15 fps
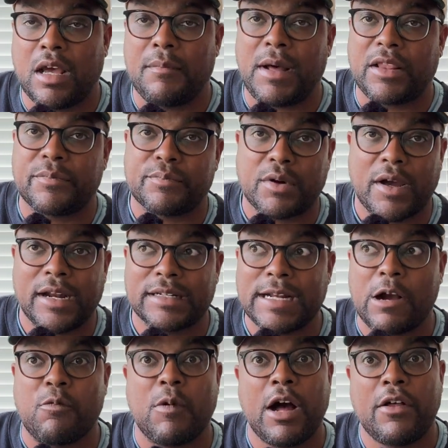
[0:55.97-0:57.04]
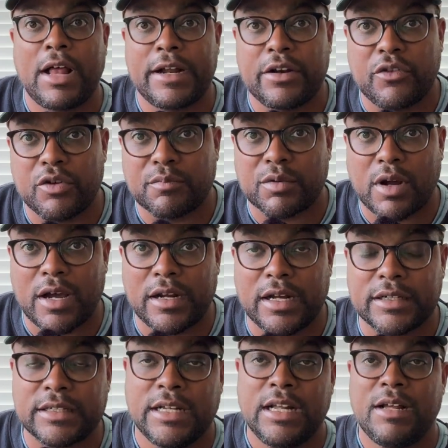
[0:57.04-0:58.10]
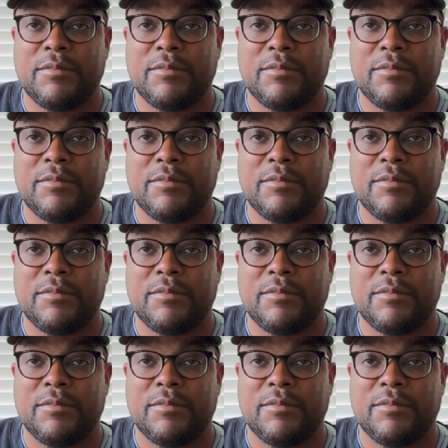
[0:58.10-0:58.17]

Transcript: about the product, how well I know the product,